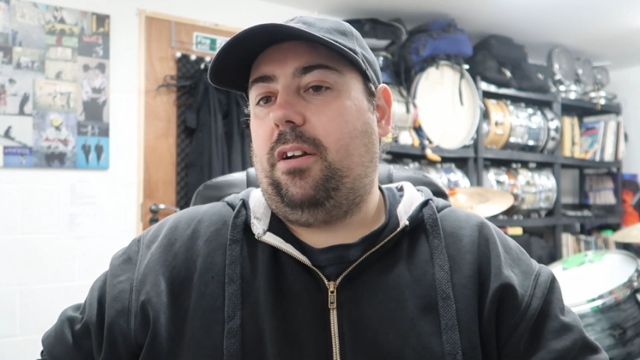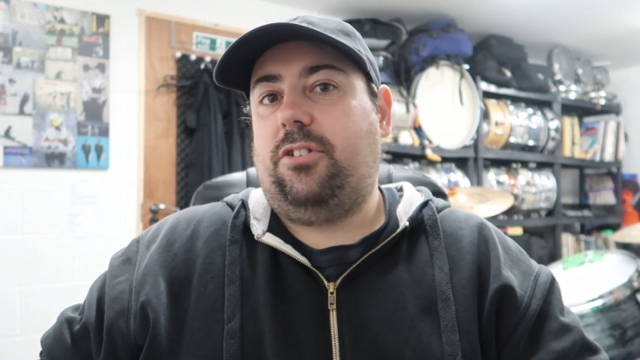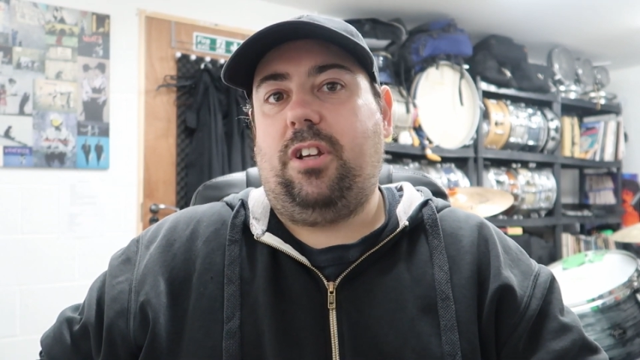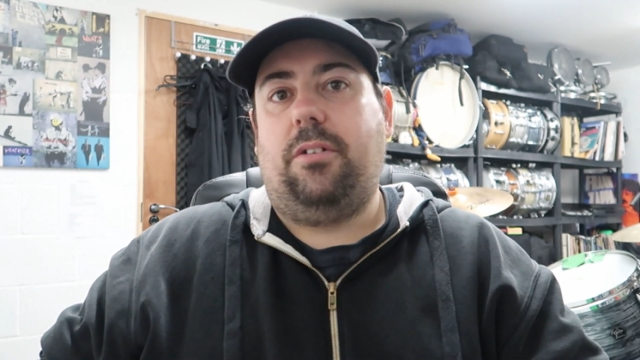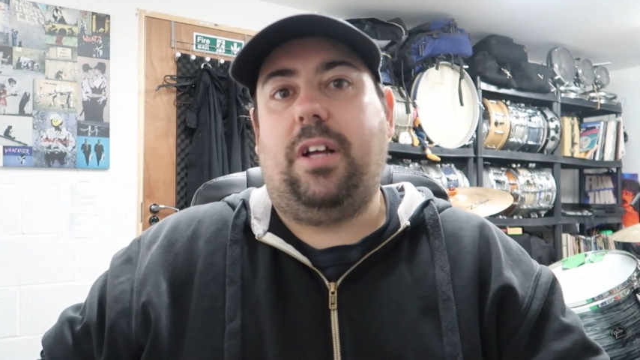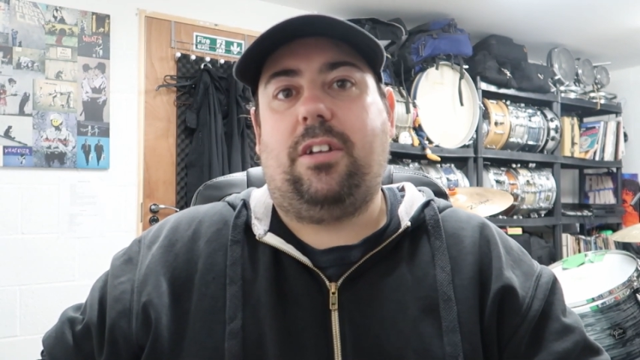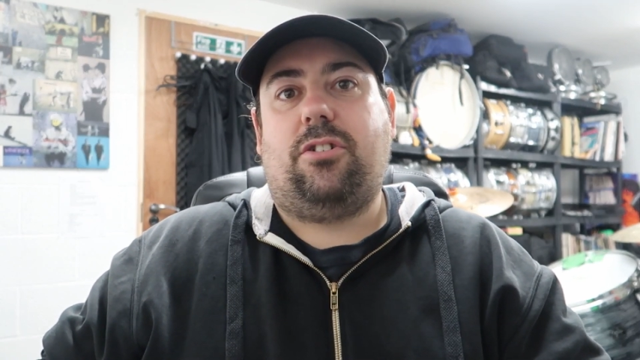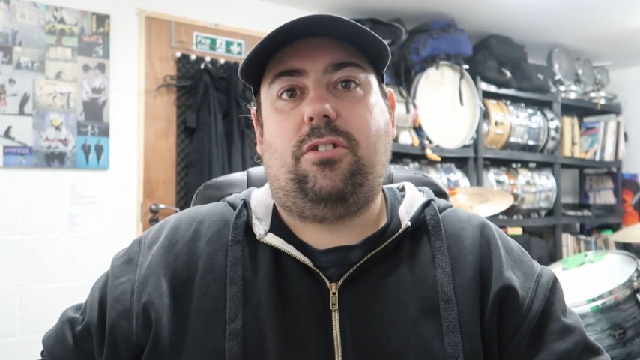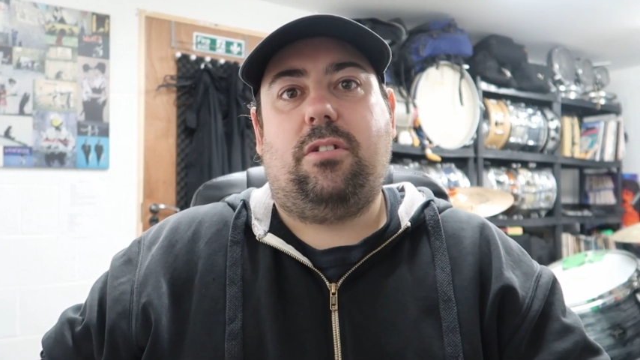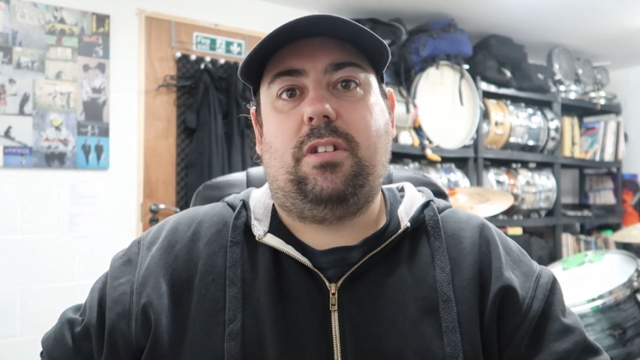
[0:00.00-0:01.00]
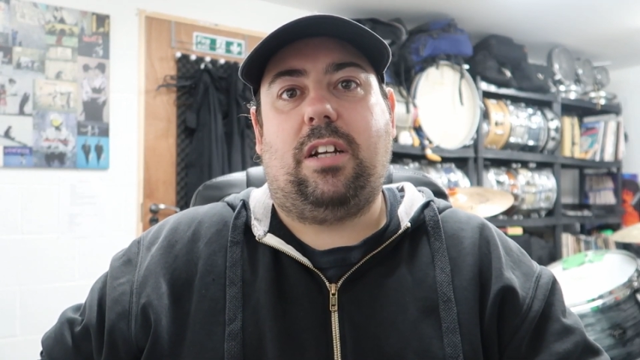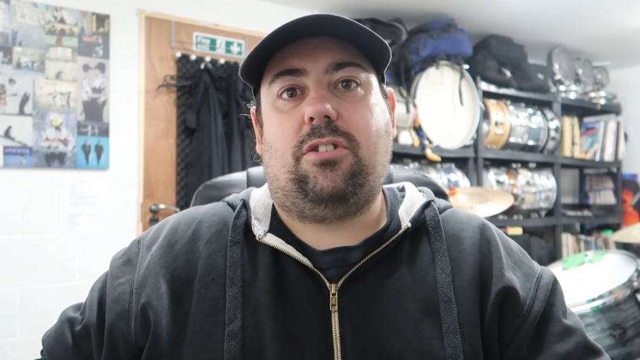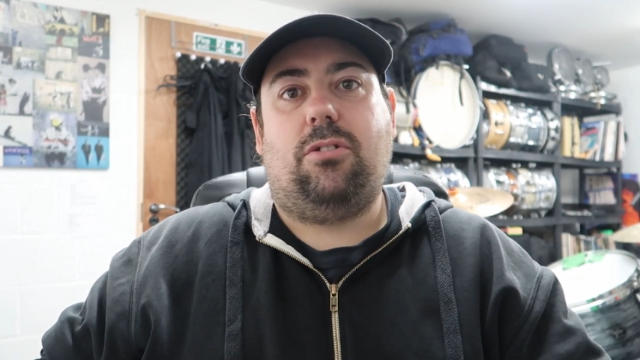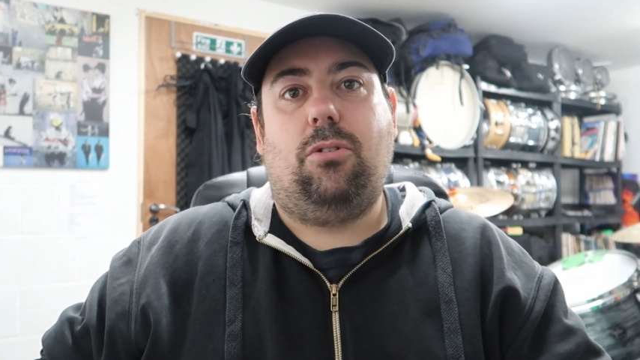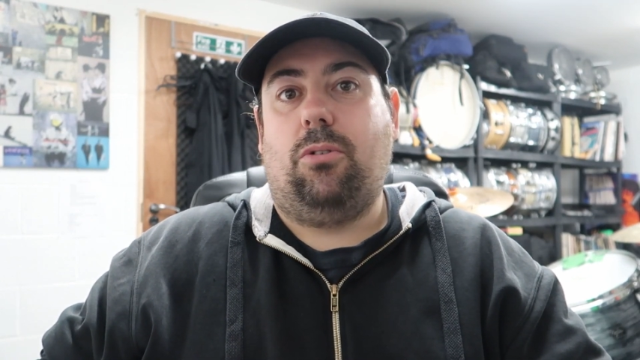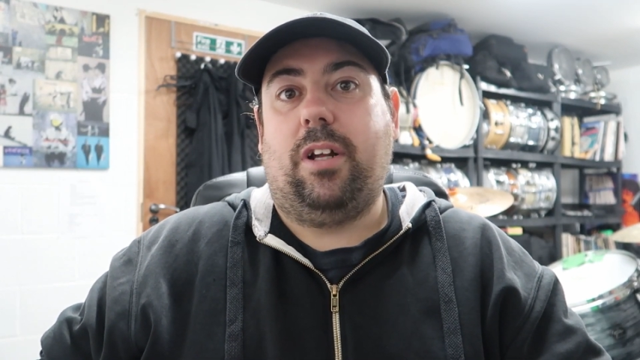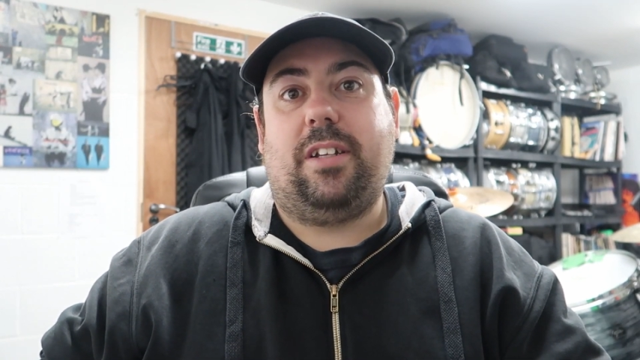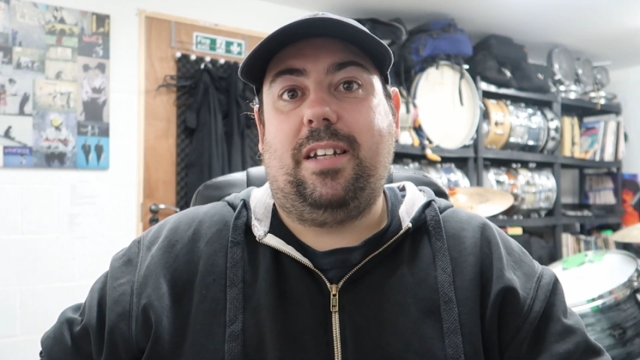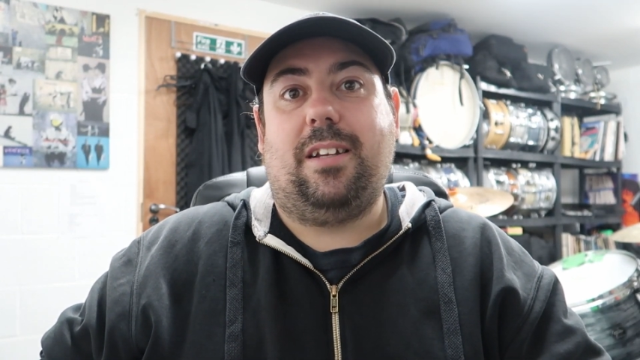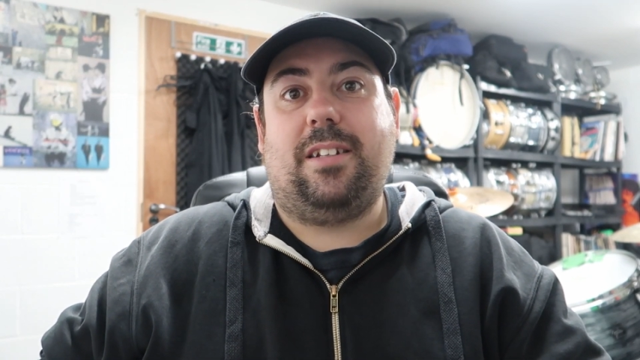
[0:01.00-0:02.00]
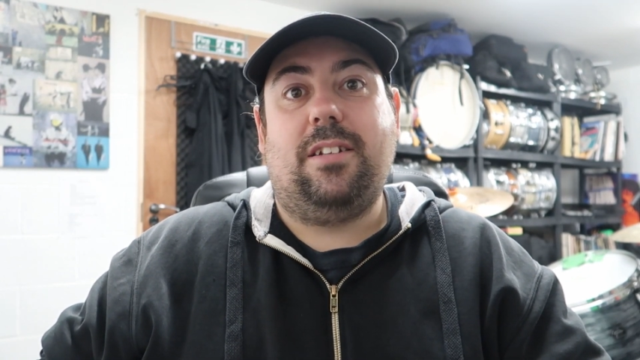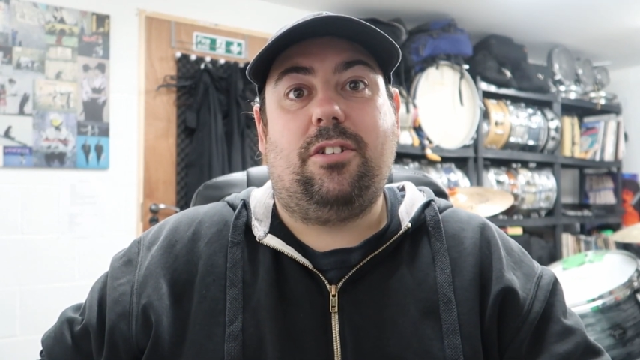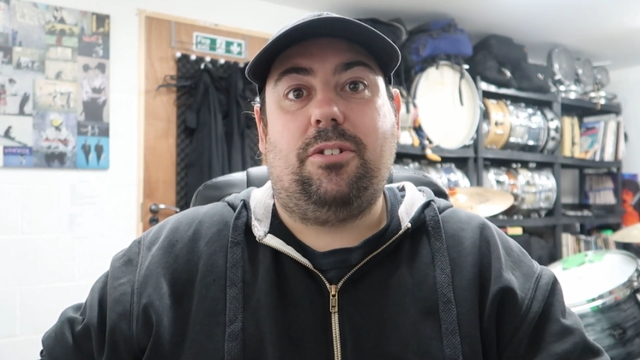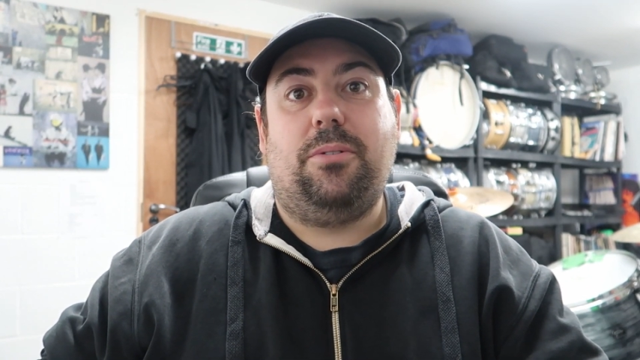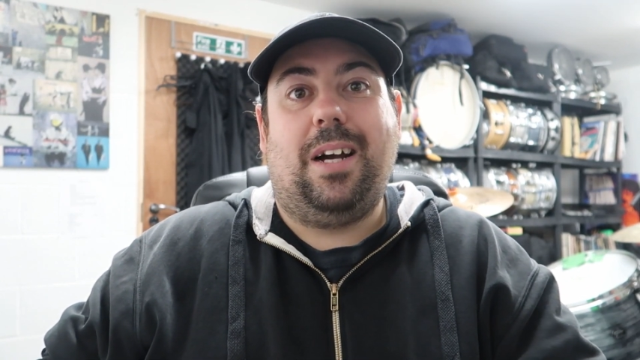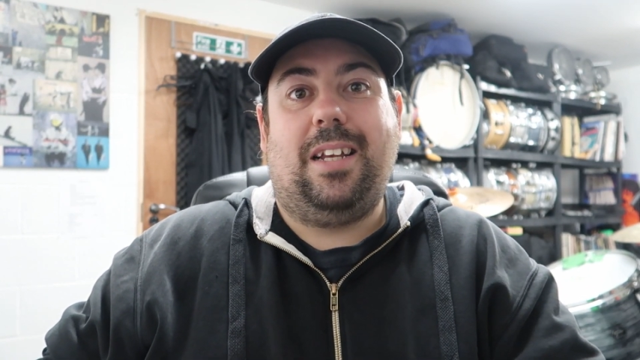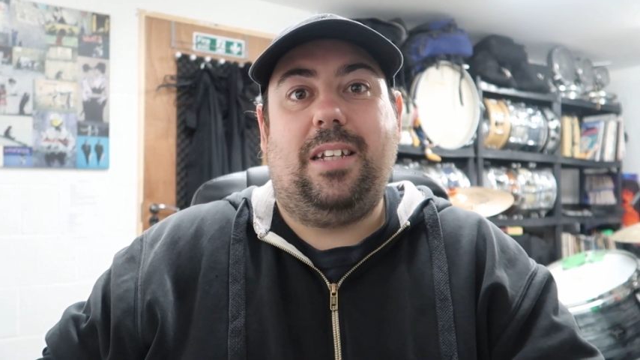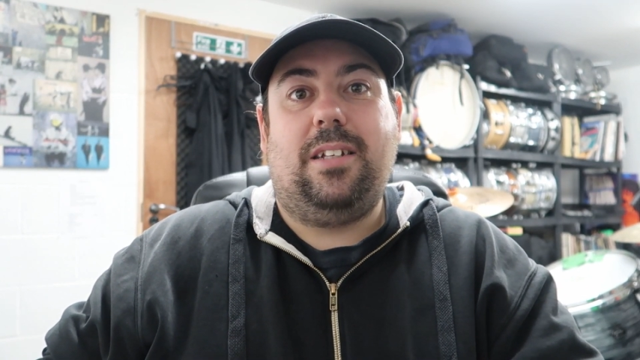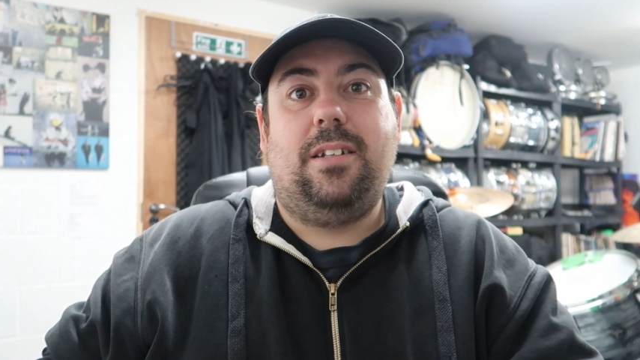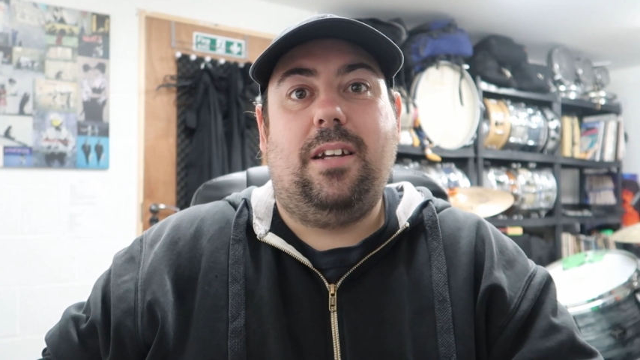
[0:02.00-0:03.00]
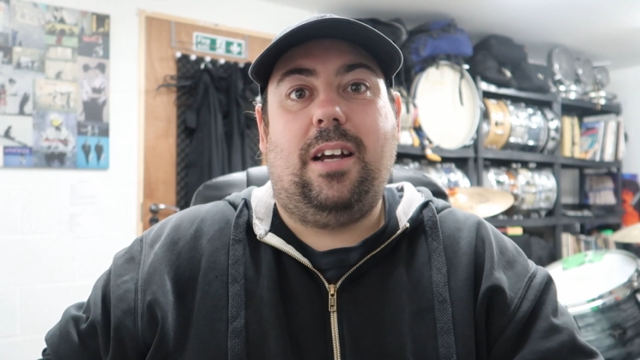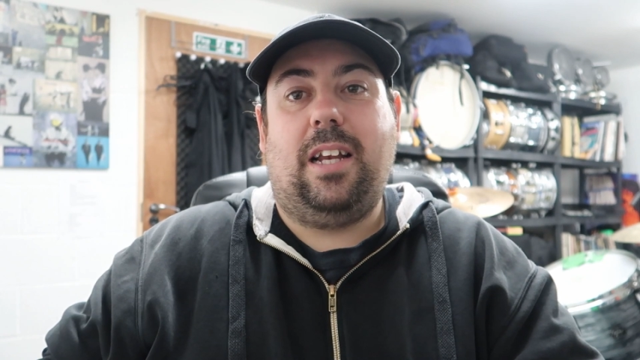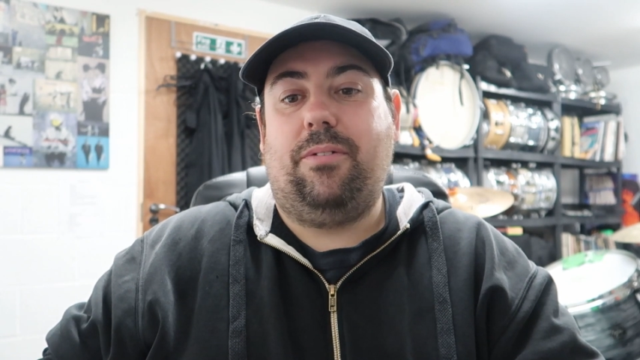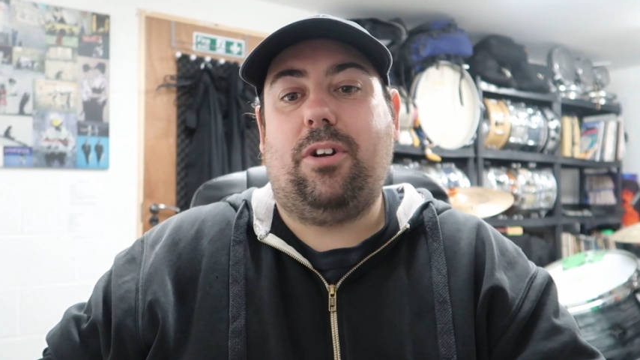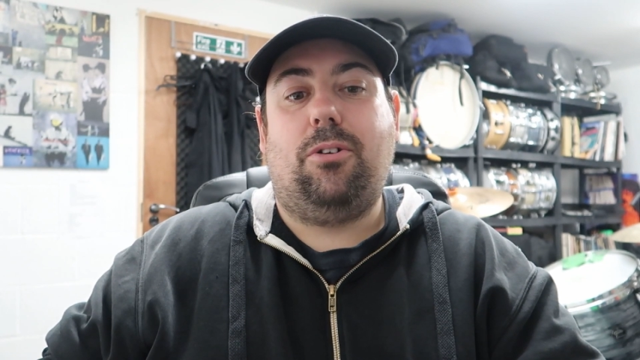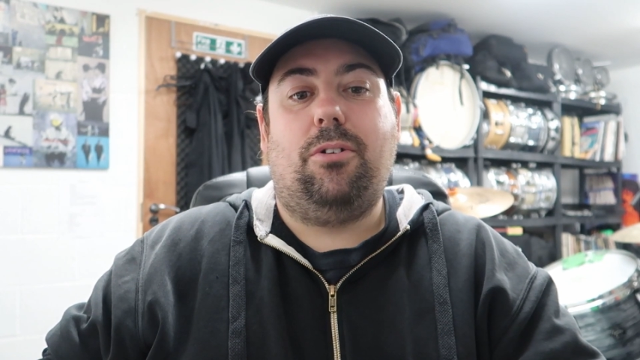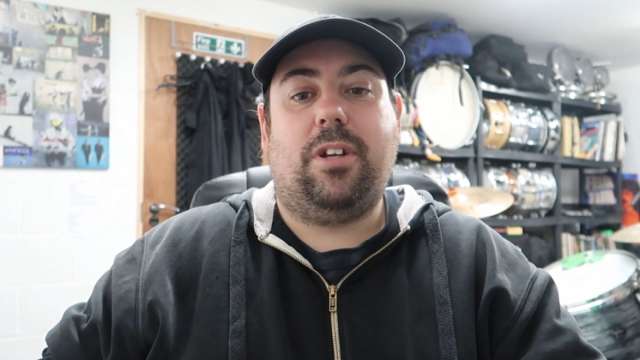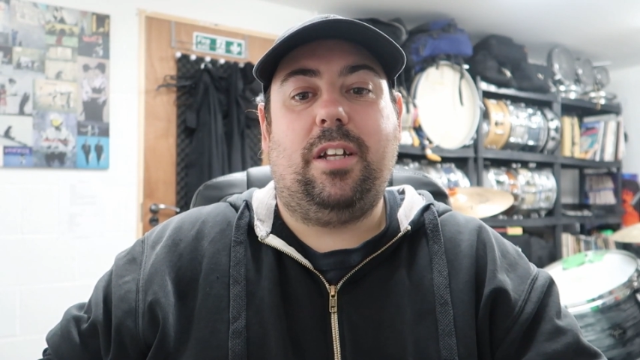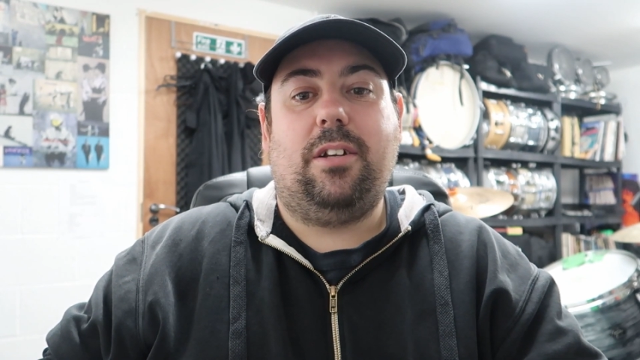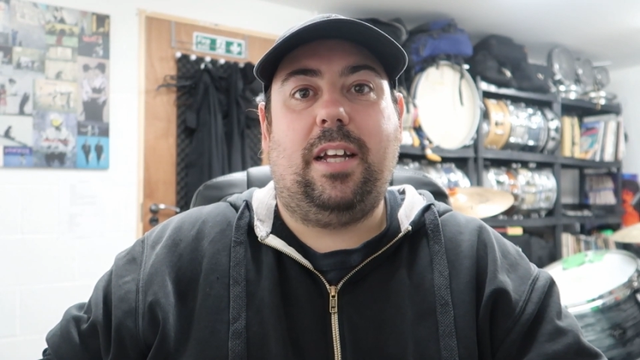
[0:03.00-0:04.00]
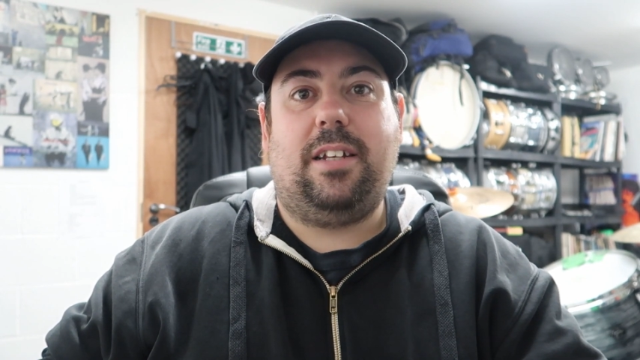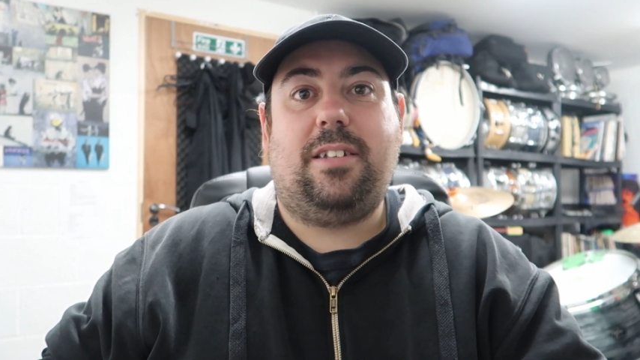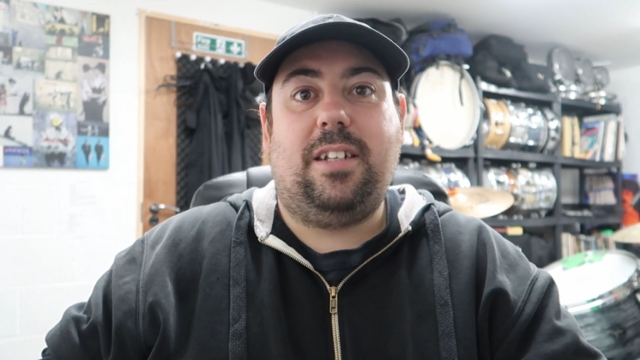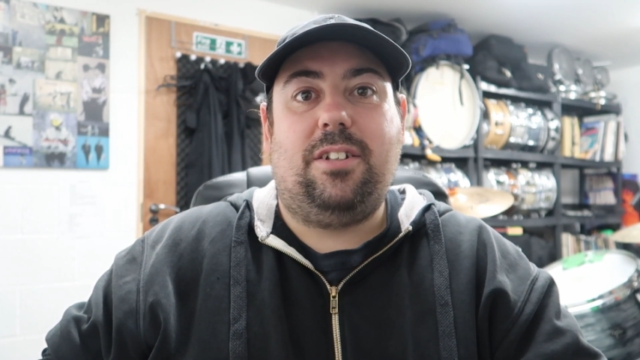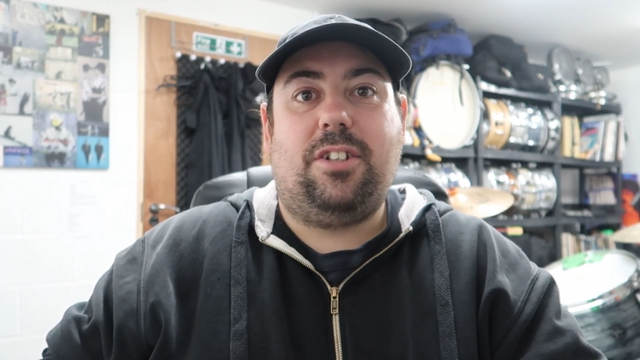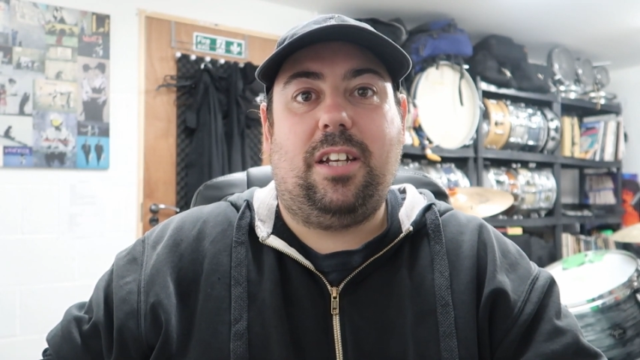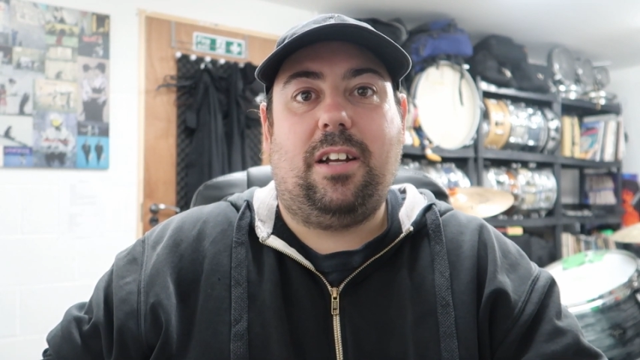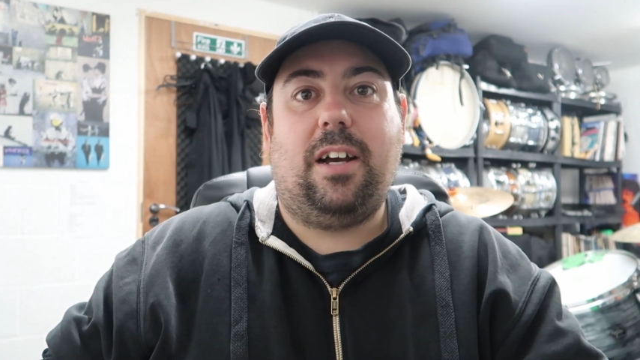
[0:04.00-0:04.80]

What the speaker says: So that's all I did. I didn't do any recording, any teaching.